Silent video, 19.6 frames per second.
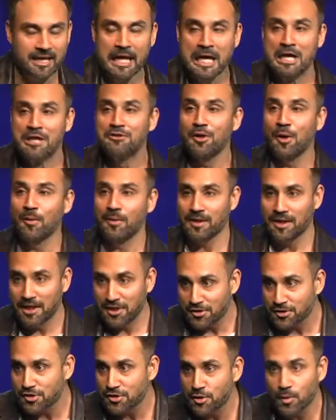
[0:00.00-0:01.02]
So here's
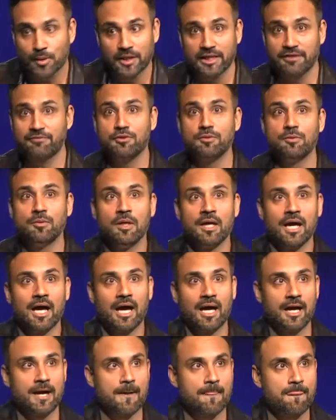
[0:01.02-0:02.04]
the story. If you,
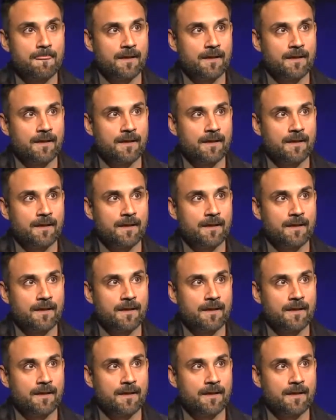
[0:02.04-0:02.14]
how